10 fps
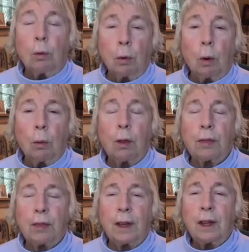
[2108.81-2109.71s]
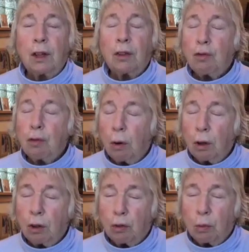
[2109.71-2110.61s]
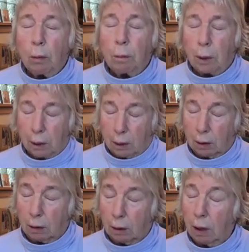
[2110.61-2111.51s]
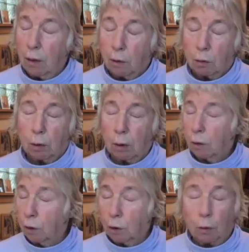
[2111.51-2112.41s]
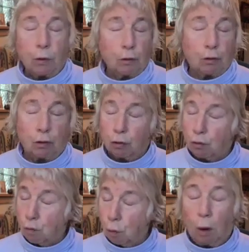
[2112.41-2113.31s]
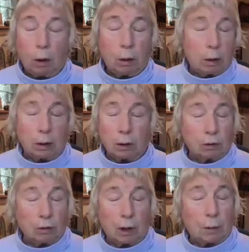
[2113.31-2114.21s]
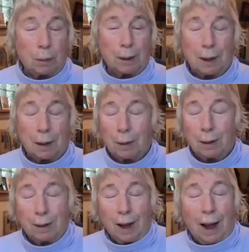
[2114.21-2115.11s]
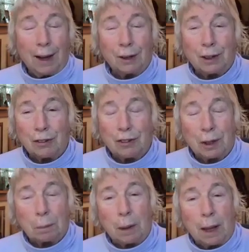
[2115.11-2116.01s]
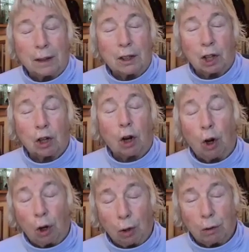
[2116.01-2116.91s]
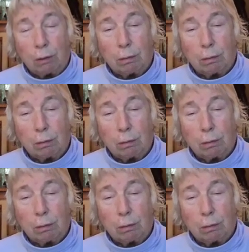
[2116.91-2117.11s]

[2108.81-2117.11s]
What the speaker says: know that the choice will be either the Earth is destroyed and does not become a higher density planet at all,